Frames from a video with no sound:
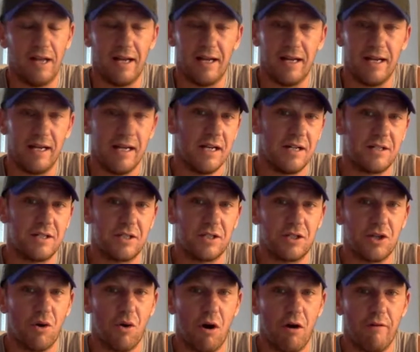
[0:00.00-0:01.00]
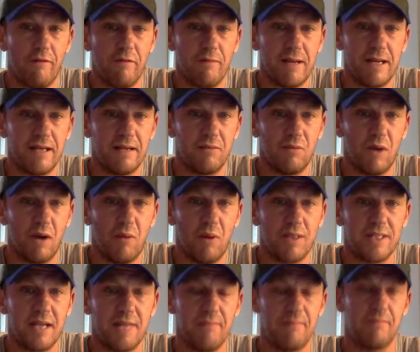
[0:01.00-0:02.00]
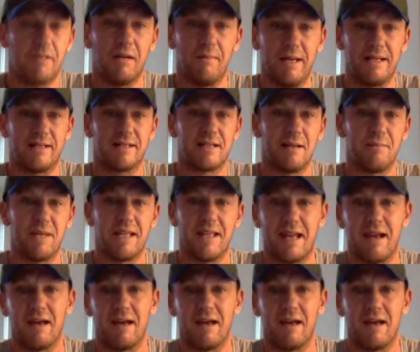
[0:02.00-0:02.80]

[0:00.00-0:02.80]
It's so hard for me once I'm commit to something.